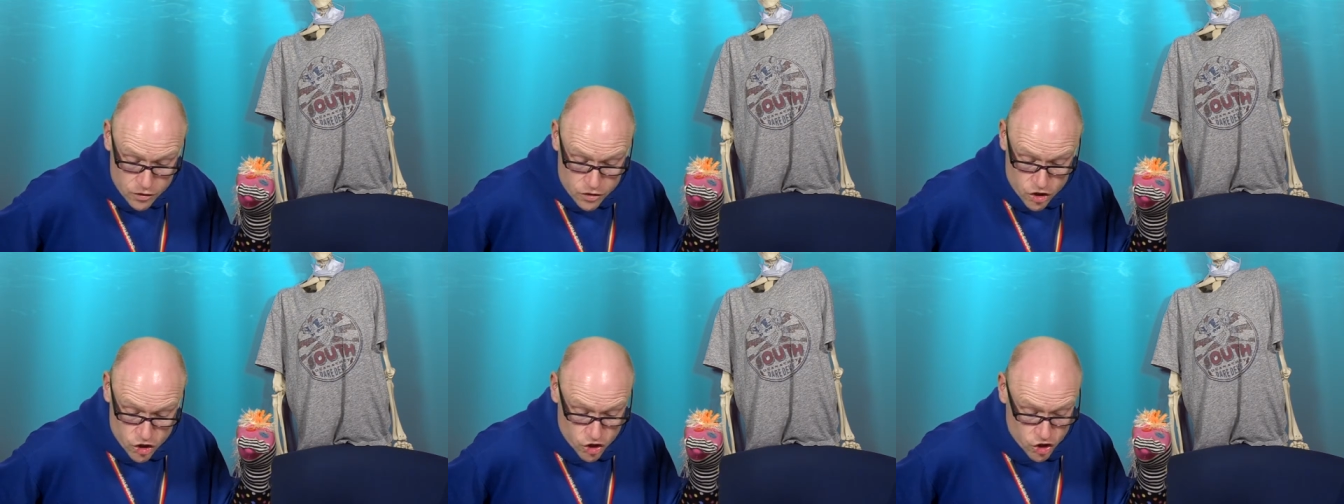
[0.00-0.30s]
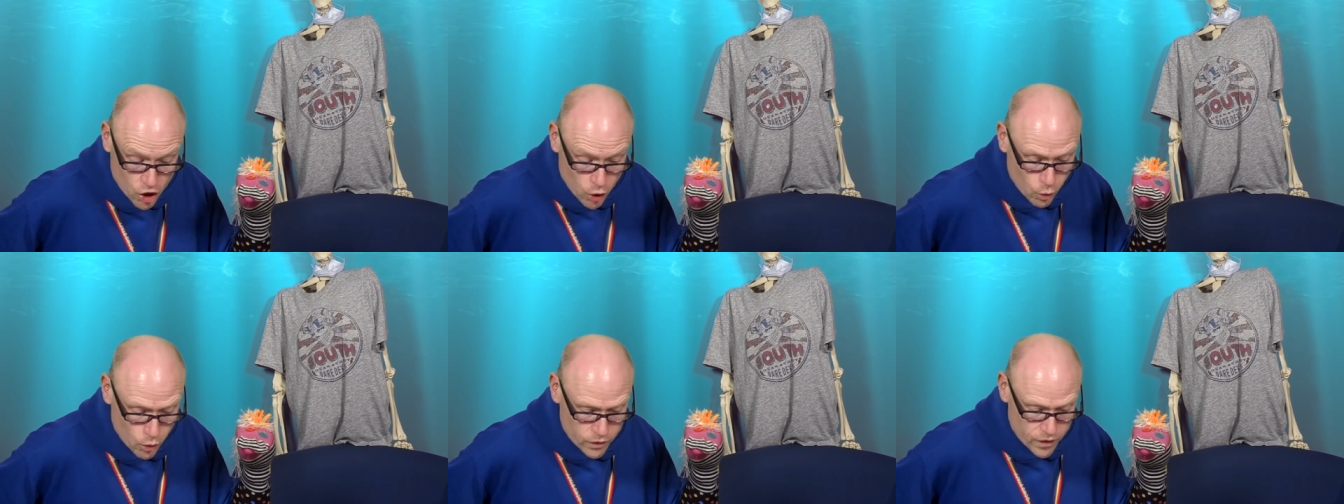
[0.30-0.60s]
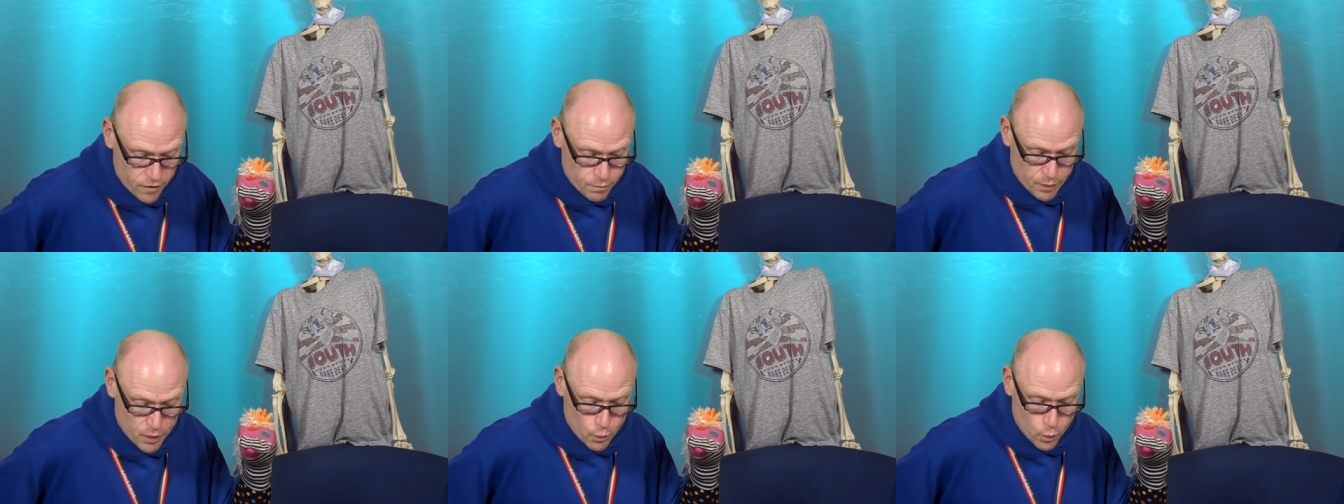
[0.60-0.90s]
to show what
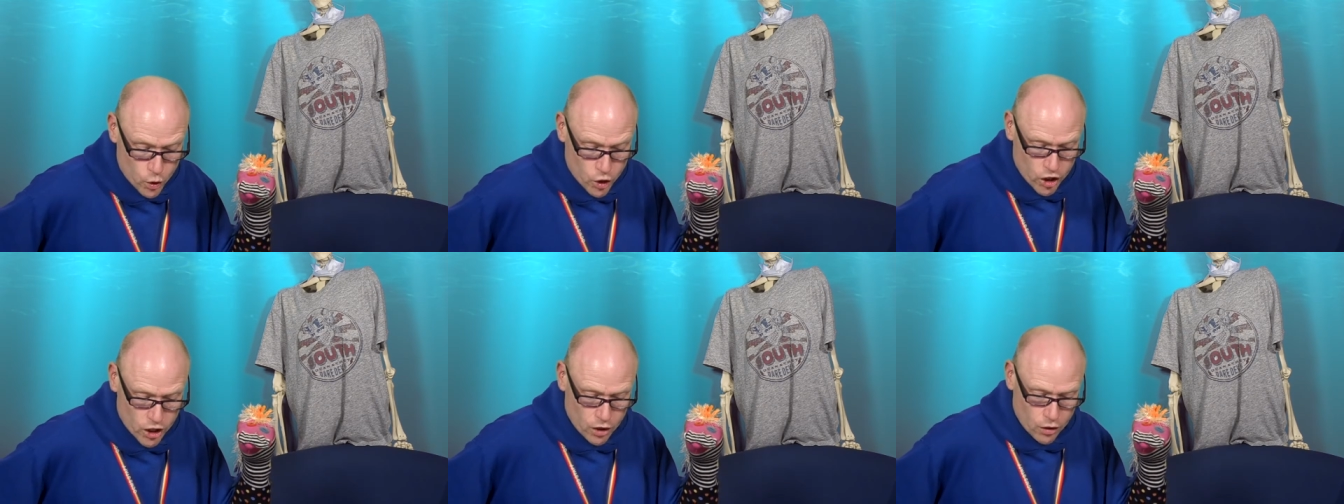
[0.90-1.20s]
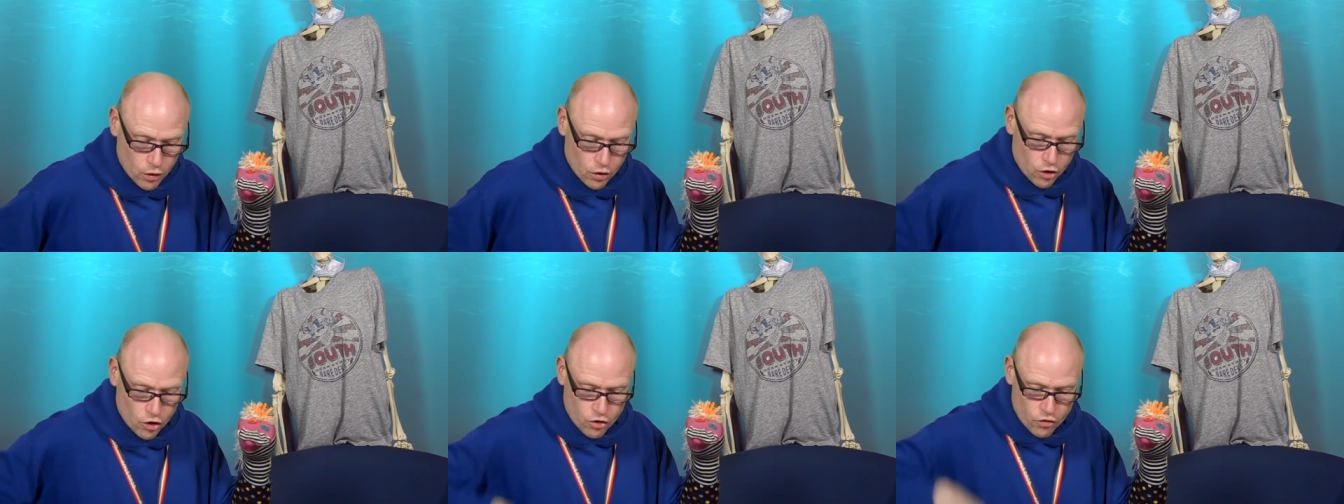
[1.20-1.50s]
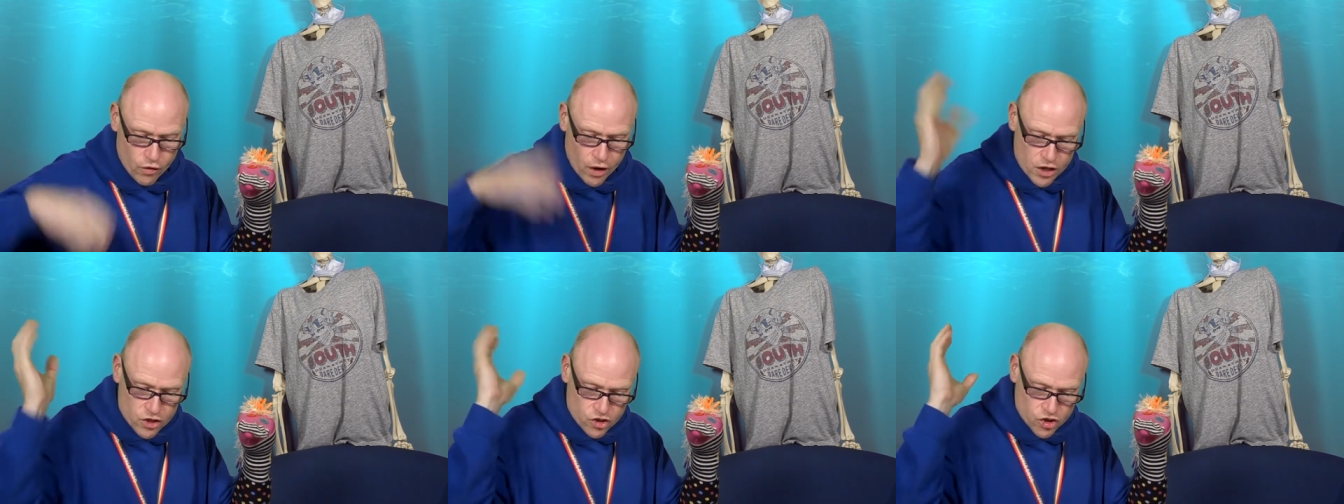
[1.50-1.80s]
they've been working on.
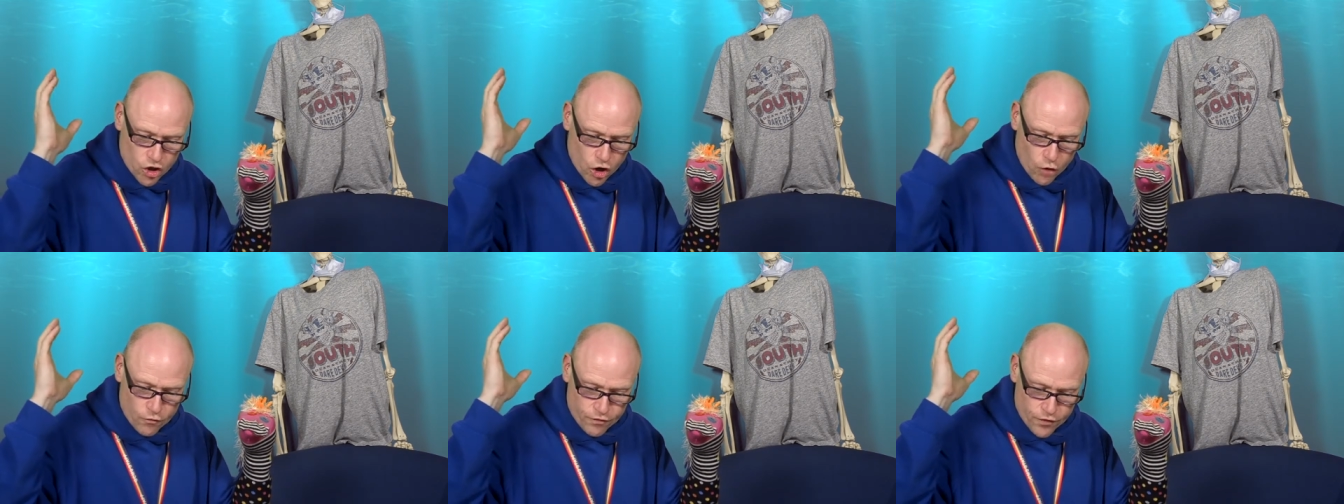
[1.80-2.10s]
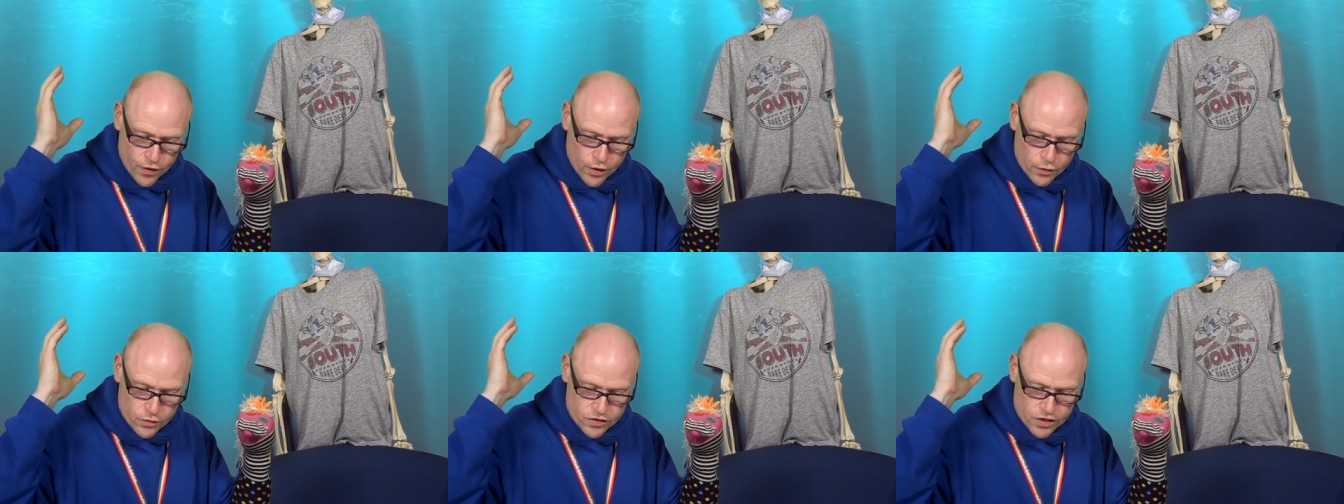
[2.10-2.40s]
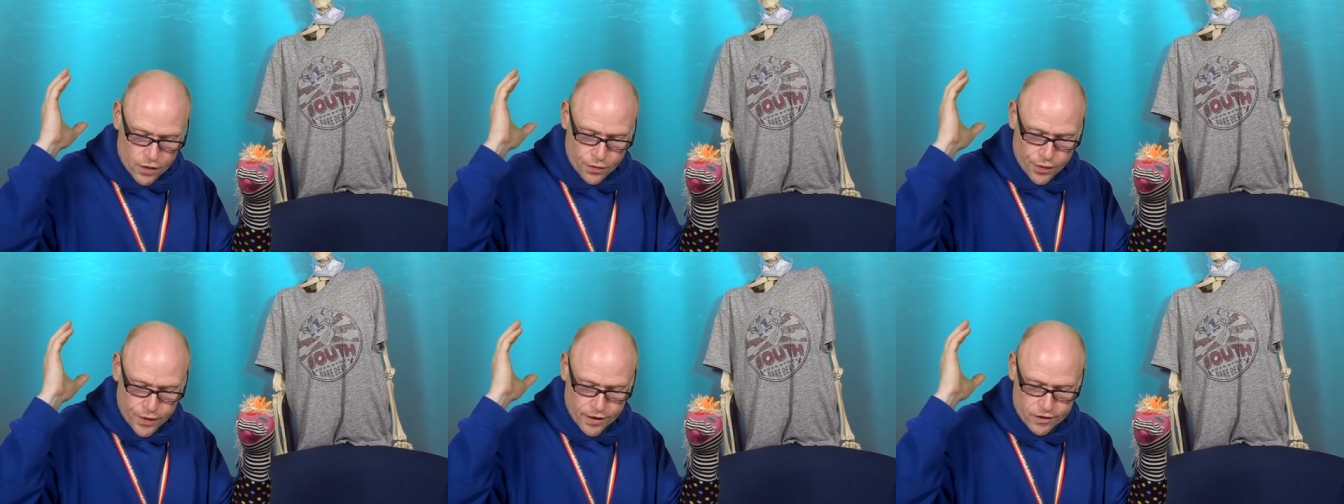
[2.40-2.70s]
Great job, folks,
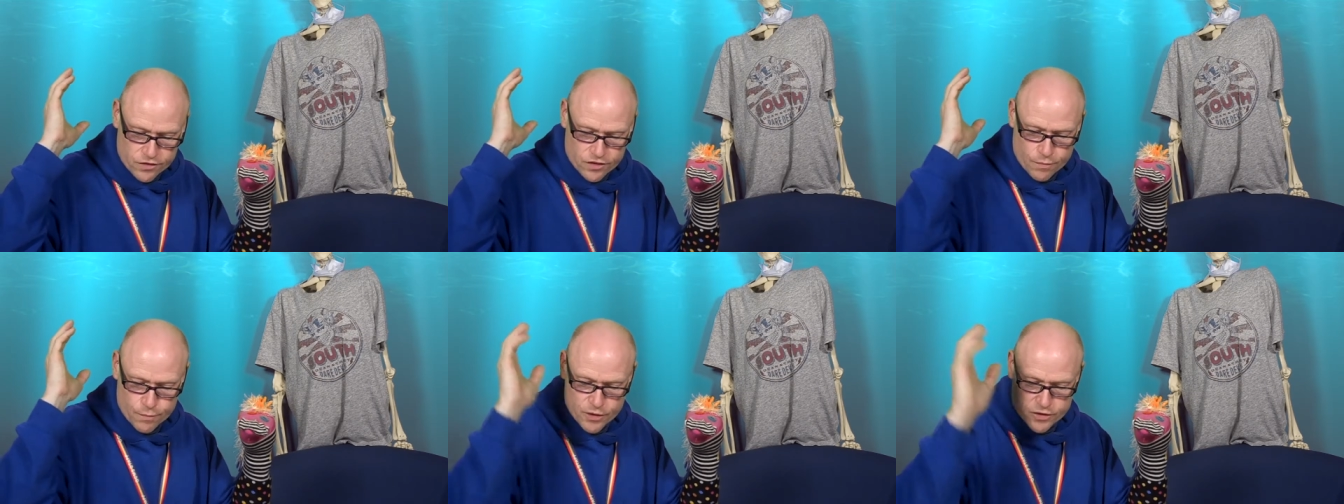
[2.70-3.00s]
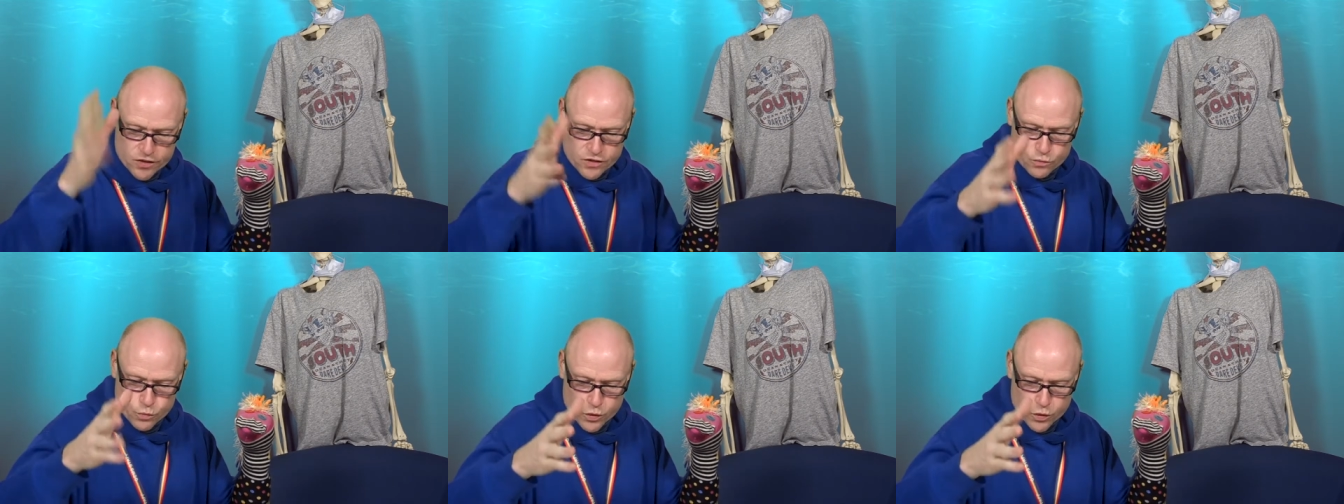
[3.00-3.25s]
and thanks to Mrs.